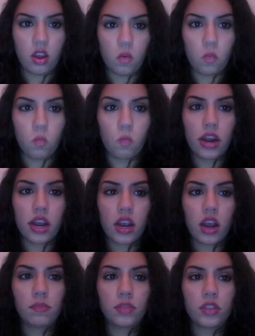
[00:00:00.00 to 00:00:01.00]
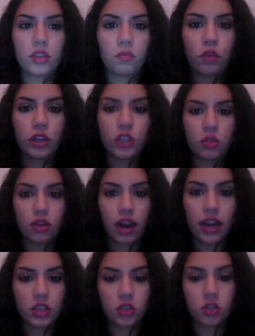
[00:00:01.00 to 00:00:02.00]
when it comes to
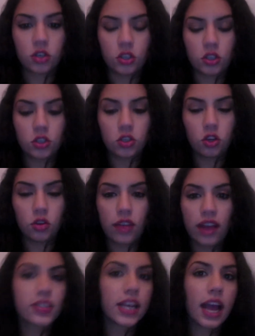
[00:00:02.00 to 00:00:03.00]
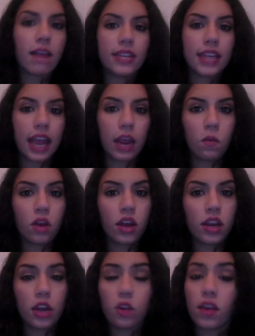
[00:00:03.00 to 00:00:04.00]
moisturizers, you have to have a day
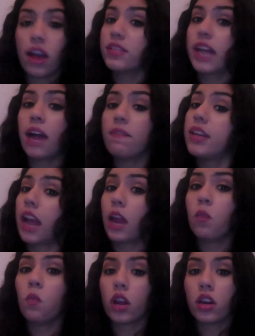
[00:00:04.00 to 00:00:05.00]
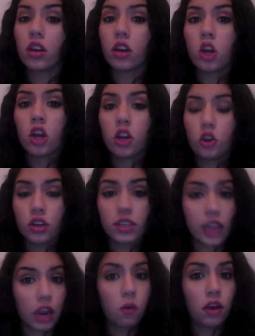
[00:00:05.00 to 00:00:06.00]
one and you have to have a night one. Your
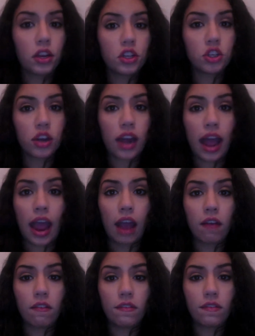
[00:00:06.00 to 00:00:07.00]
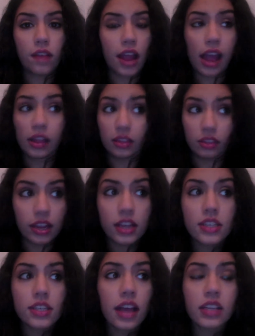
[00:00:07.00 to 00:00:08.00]
day one should have at
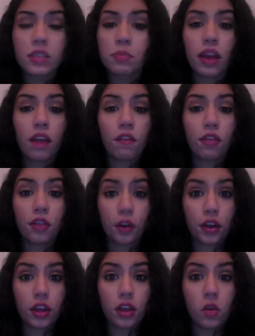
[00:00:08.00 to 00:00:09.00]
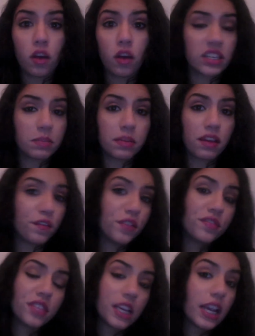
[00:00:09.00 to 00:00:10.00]
least S P F thirty or S P F
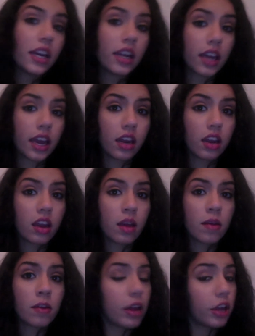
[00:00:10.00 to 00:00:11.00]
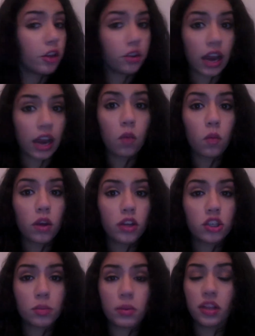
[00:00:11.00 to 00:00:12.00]
fifteen in it, and your night
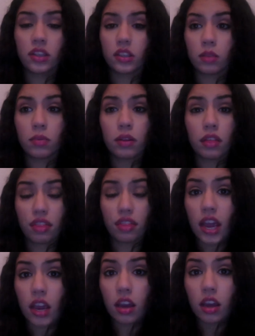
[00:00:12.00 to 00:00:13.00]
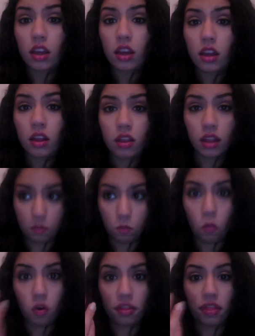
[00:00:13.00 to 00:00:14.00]
one should be a little bit thick. like
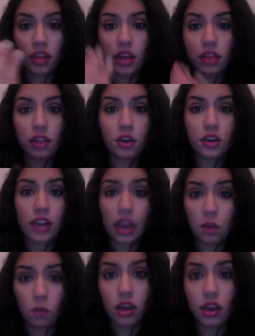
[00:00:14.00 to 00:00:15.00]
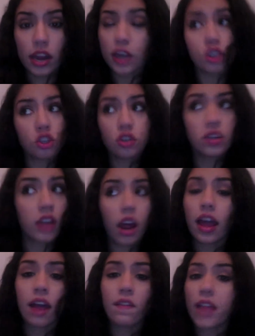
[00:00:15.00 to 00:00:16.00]
more thick than your day one, and it should
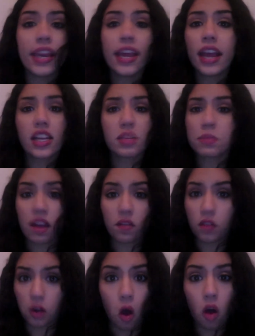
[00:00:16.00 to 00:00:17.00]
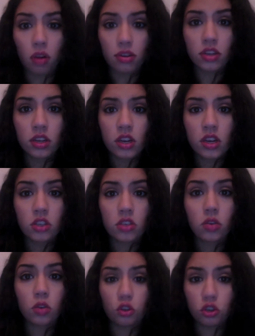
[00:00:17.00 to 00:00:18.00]
not have any S P F at all.
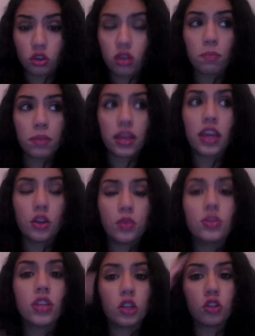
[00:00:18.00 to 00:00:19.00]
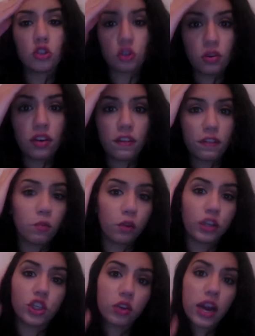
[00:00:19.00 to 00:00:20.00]
So you should be using two different
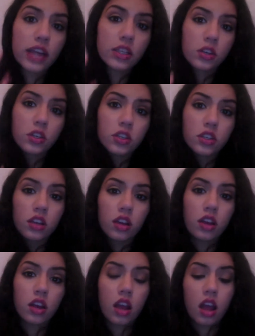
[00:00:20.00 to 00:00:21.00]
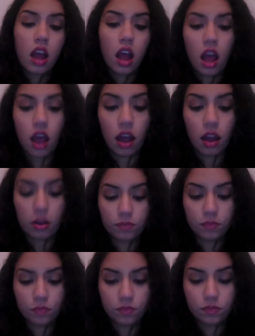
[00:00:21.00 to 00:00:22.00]
moisturizers.
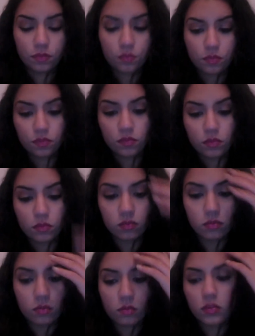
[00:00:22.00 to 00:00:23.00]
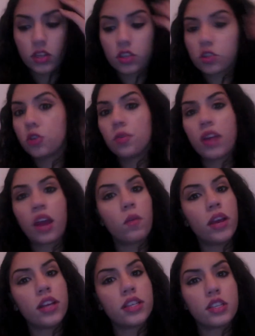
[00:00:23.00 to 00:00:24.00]
Um, two to eight
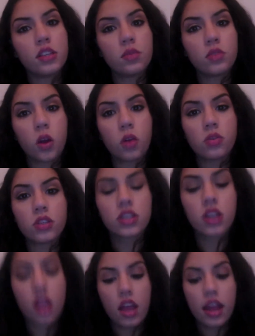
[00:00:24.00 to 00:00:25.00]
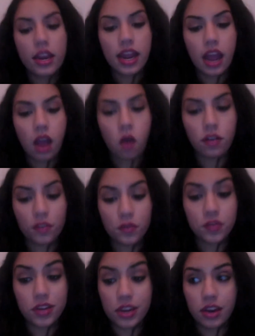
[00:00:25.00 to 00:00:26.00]
weeks to see results. Now, if
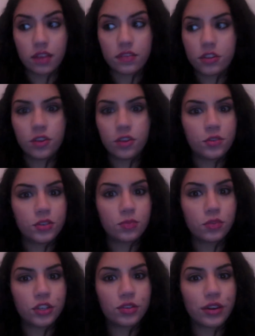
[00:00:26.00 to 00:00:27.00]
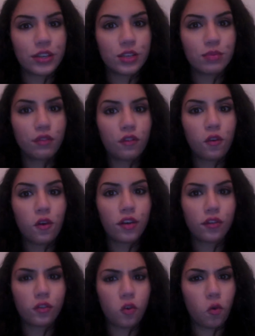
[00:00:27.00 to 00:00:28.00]
you've never used a moisturizer
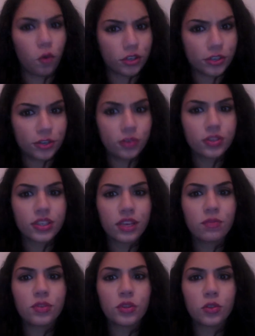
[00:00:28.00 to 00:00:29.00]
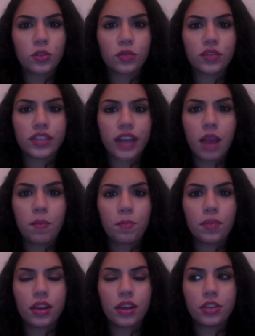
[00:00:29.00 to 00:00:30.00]
before, of course you'll see results overnight
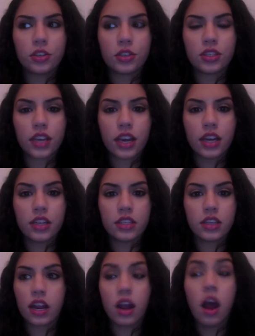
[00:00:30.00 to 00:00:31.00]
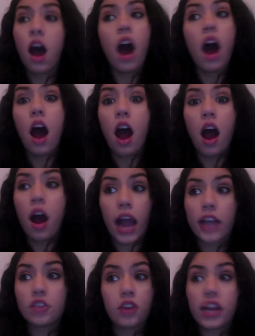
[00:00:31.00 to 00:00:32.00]
because your skin is like, oh,
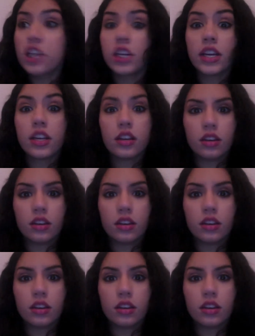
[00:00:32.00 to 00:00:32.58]
hydration.